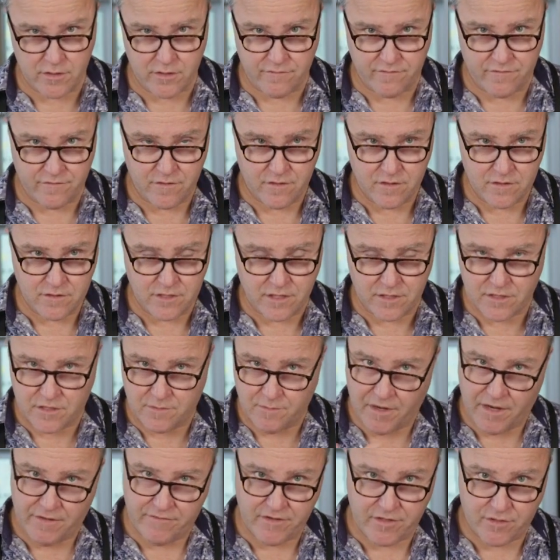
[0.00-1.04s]
You've done
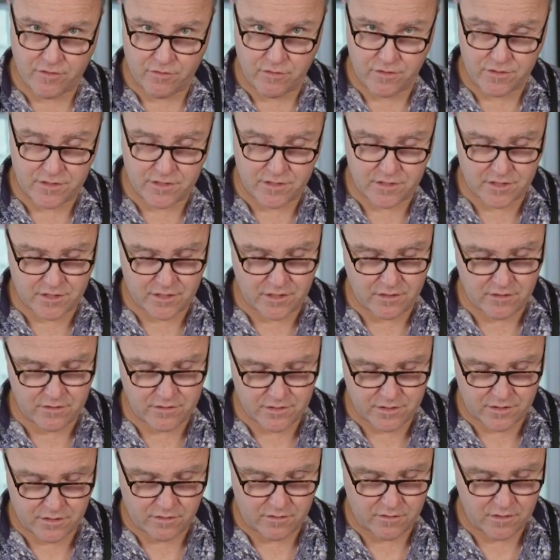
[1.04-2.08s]
some heavy courses here,
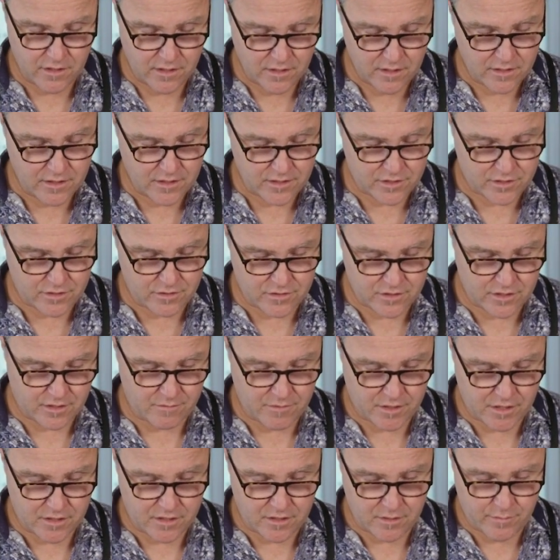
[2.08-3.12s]
so let's do
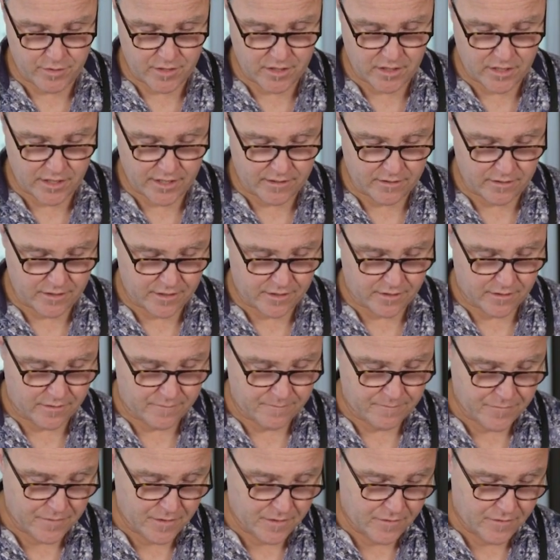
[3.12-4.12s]
something a little bit lighter here.